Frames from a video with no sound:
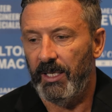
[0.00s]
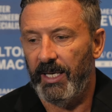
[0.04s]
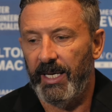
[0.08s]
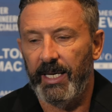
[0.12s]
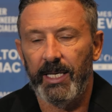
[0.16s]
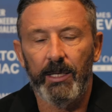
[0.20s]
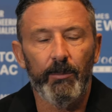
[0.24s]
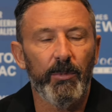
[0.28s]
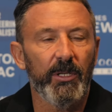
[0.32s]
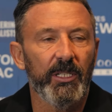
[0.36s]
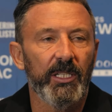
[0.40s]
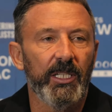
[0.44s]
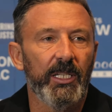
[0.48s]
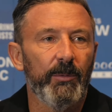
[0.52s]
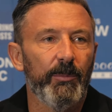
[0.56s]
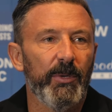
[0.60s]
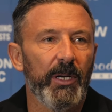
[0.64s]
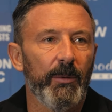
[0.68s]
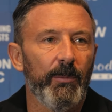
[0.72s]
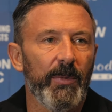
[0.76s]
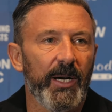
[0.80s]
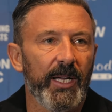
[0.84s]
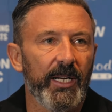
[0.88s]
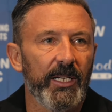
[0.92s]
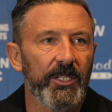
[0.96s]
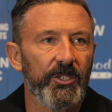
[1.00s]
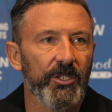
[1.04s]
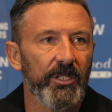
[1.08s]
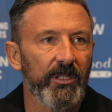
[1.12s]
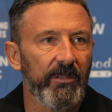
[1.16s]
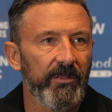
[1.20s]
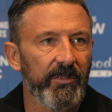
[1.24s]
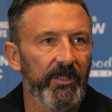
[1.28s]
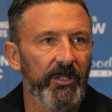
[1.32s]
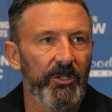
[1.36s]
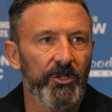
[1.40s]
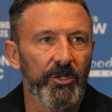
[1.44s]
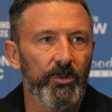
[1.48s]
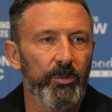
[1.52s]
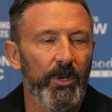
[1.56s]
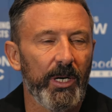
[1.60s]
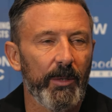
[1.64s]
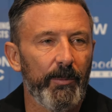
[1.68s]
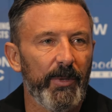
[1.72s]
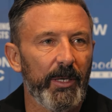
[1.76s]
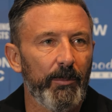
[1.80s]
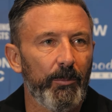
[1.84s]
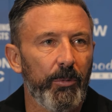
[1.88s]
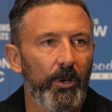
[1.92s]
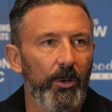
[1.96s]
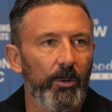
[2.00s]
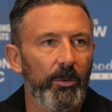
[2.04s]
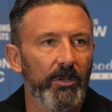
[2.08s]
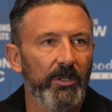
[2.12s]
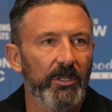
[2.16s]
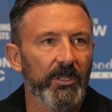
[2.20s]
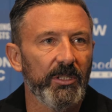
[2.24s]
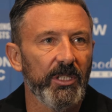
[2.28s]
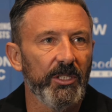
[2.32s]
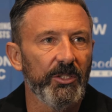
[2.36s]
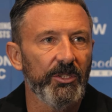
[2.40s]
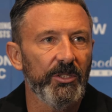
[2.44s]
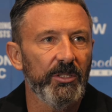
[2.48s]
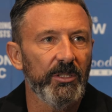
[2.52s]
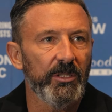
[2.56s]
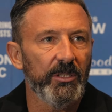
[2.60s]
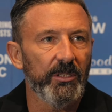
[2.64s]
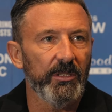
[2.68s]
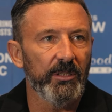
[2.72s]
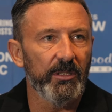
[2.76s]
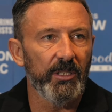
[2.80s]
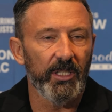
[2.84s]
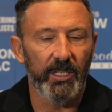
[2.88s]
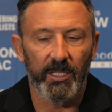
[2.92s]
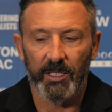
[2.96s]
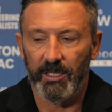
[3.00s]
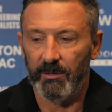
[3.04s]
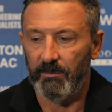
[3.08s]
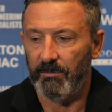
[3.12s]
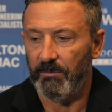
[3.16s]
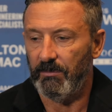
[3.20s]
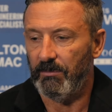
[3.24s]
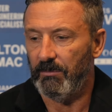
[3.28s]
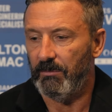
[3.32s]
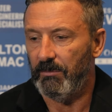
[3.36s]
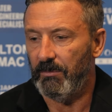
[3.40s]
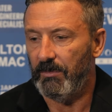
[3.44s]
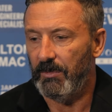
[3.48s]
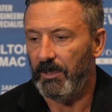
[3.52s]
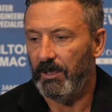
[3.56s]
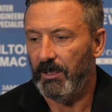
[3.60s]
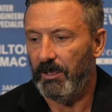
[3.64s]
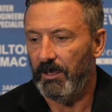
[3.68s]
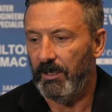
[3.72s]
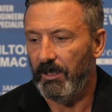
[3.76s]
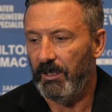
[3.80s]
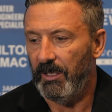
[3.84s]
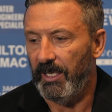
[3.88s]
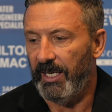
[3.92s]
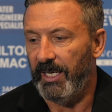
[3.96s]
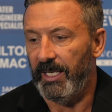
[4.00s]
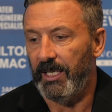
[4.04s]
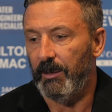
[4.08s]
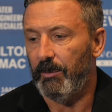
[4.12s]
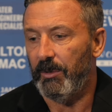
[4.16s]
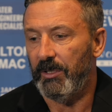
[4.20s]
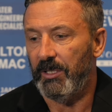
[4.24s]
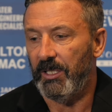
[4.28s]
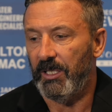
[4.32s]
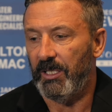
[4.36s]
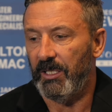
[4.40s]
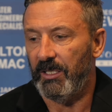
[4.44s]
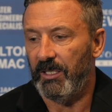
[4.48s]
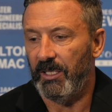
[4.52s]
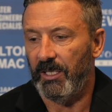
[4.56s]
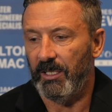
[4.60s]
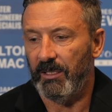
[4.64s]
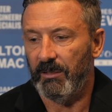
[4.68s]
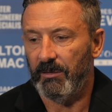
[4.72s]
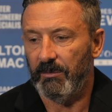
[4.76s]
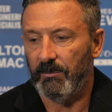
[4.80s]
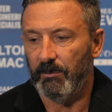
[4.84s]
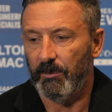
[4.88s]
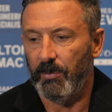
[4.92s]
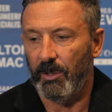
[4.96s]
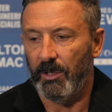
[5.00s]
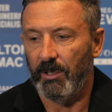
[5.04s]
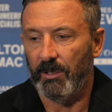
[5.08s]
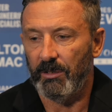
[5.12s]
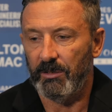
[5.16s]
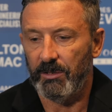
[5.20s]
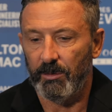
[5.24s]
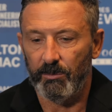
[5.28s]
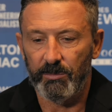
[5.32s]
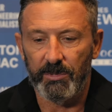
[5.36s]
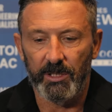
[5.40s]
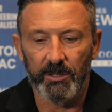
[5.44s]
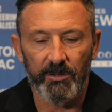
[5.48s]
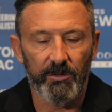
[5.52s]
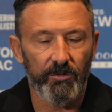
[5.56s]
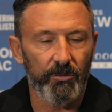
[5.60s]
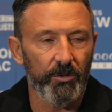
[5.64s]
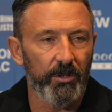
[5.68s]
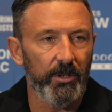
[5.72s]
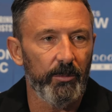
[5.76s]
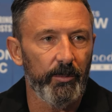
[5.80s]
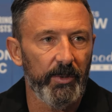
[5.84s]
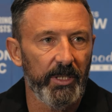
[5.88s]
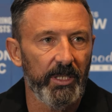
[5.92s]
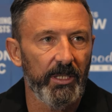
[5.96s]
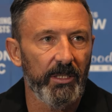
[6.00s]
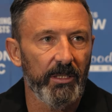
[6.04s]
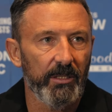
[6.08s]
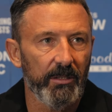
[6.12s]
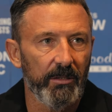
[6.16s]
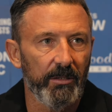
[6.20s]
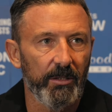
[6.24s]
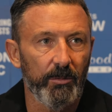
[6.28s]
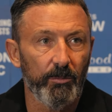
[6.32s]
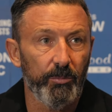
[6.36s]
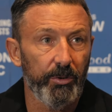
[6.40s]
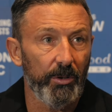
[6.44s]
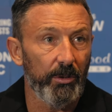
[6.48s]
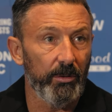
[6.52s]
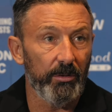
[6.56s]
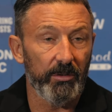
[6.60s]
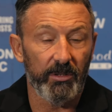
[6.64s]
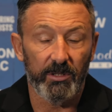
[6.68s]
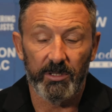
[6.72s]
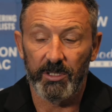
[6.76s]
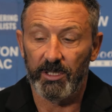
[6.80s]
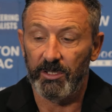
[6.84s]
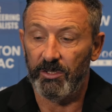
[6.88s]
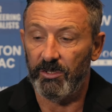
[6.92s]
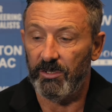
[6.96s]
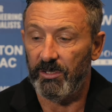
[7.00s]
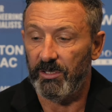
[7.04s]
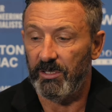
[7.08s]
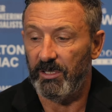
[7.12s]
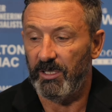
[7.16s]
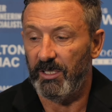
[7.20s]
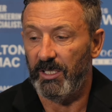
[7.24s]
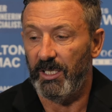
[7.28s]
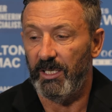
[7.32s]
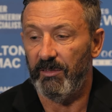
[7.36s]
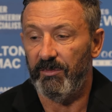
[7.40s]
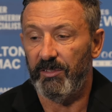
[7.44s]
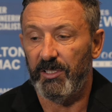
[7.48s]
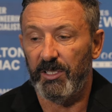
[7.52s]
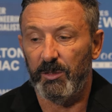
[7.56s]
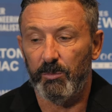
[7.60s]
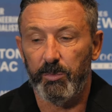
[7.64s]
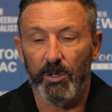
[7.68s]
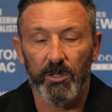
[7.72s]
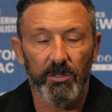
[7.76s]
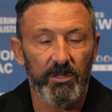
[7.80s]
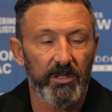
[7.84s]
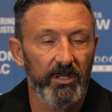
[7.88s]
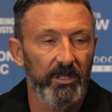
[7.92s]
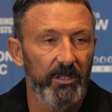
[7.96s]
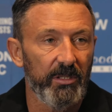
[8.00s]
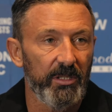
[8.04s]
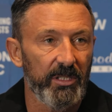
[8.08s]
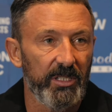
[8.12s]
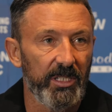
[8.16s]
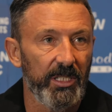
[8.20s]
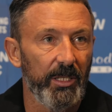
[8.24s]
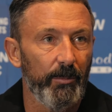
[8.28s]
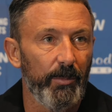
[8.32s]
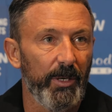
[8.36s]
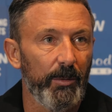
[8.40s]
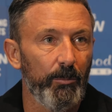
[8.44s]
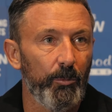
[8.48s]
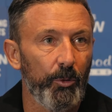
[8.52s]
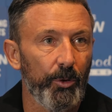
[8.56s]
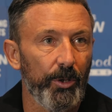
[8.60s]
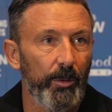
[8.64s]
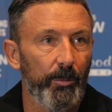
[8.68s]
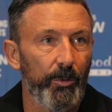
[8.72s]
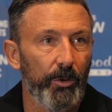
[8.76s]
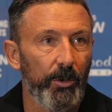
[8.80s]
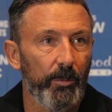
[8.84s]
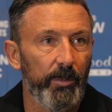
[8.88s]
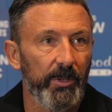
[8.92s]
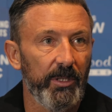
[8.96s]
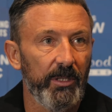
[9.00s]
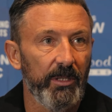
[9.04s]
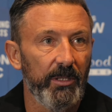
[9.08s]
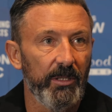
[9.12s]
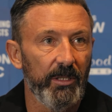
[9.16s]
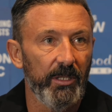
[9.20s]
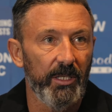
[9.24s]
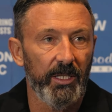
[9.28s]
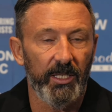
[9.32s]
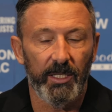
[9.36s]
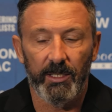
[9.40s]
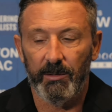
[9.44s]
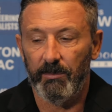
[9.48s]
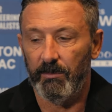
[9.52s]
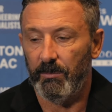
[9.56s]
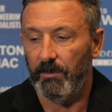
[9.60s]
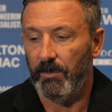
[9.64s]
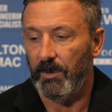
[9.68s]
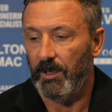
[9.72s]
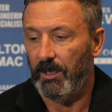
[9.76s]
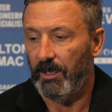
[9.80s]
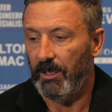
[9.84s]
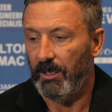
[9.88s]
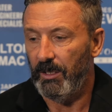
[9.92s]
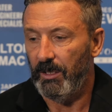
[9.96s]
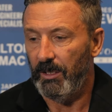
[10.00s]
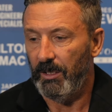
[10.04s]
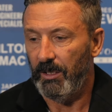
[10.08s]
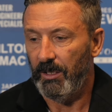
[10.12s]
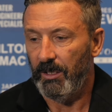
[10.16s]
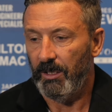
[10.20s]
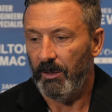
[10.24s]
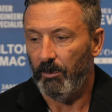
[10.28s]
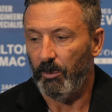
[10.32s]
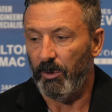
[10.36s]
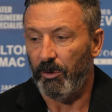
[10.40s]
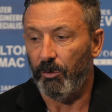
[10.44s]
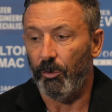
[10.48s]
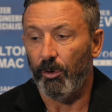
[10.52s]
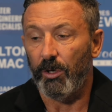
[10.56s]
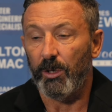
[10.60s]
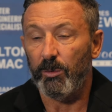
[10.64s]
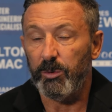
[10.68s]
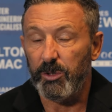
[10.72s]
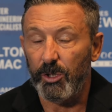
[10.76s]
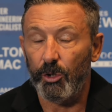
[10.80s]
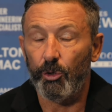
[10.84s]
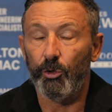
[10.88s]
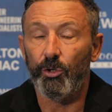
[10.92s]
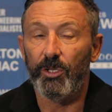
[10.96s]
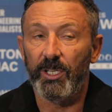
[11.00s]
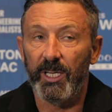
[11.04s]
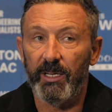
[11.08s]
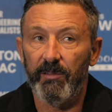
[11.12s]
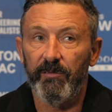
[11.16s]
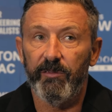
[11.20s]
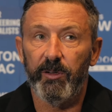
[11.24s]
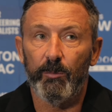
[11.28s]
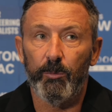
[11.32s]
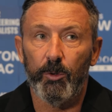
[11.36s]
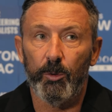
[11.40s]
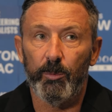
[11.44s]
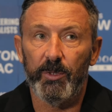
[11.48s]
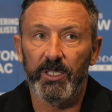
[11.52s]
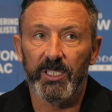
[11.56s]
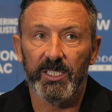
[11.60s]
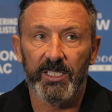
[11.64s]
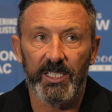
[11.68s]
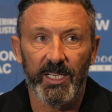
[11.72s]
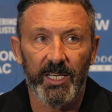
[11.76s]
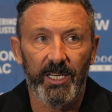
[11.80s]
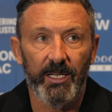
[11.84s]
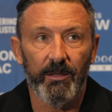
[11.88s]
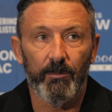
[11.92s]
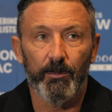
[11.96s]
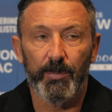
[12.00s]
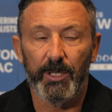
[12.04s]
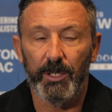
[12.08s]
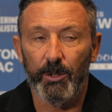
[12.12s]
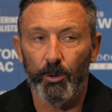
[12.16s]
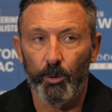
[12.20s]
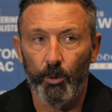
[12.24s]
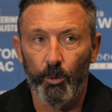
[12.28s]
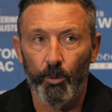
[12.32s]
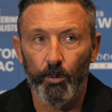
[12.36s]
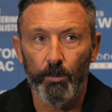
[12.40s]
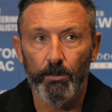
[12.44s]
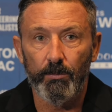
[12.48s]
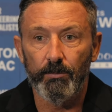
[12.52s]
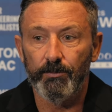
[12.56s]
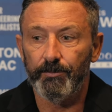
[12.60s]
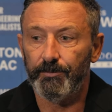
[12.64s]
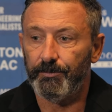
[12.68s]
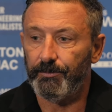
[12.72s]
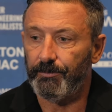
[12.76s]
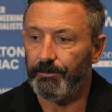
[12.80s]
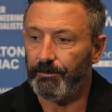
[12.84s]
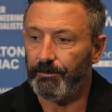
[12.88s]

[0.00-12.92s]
Anybody can be a manager if you just want to make political decisions. Anybody could do it, but sometimes you've got to make unpolitical decisions, and everybody's busting to see a bit more of Bobby. We thought it was a good game for Bobby to start, being at home.